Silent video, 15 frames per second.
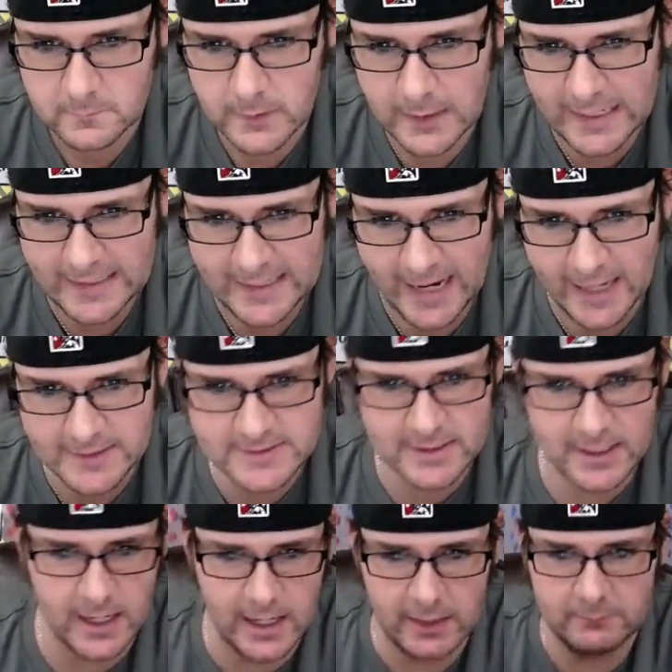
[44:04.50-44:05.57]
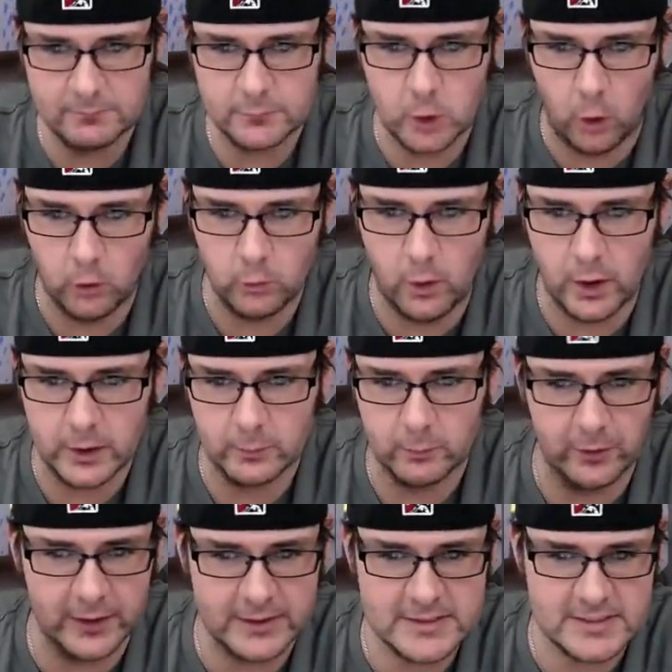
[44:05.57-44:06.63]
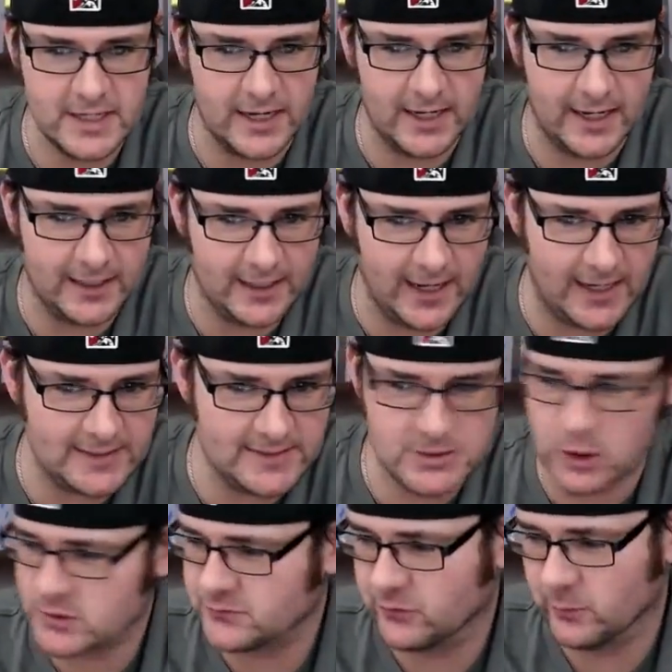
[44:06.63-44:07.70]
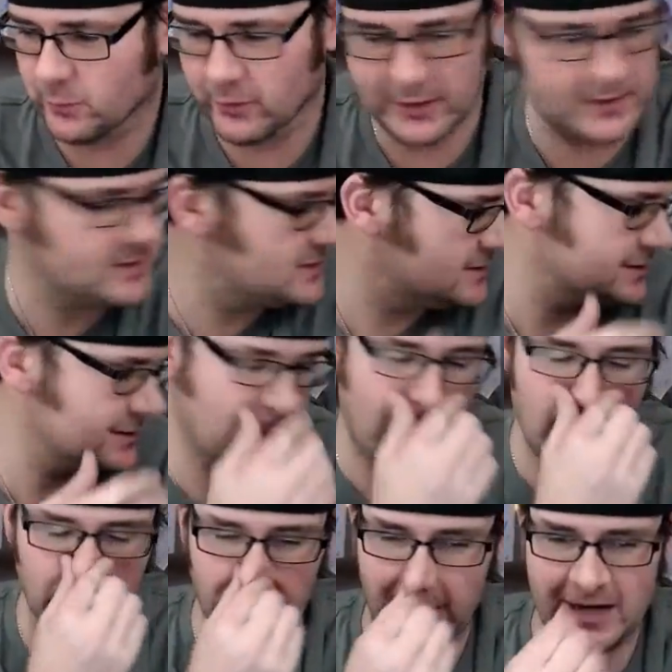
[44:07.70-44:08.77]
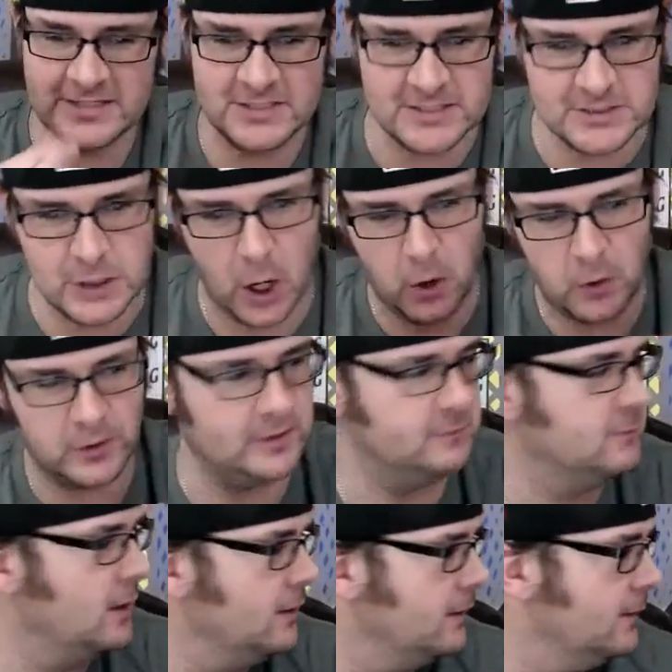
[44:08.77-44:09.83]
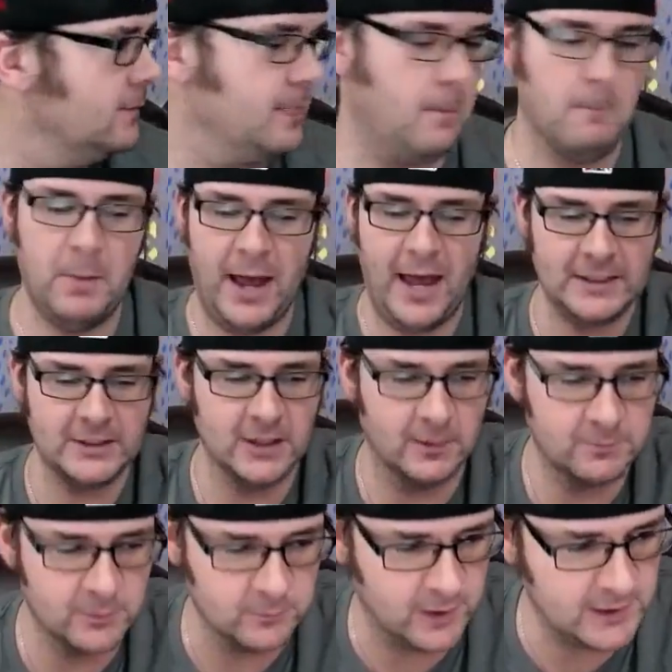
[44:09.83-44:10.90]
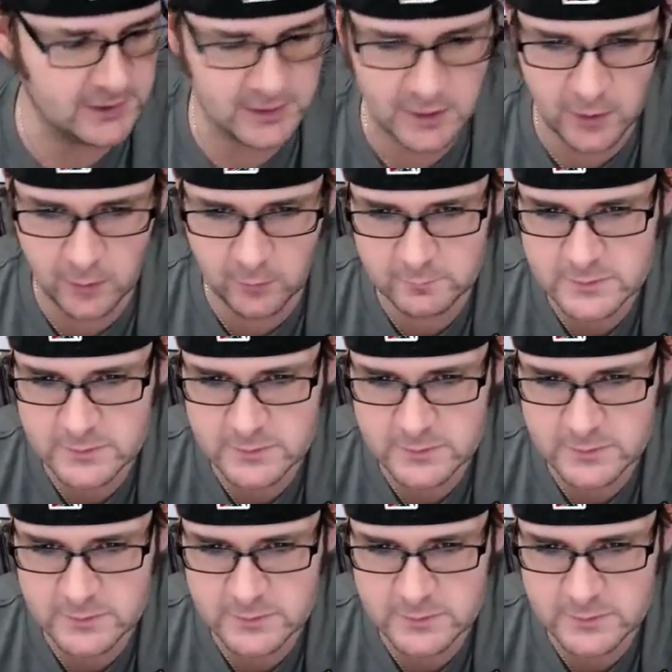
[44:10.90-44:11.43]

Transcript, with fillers: and I got uh, cold water bricks and I got just for bricks uh, prizes already bagged up and ready to go.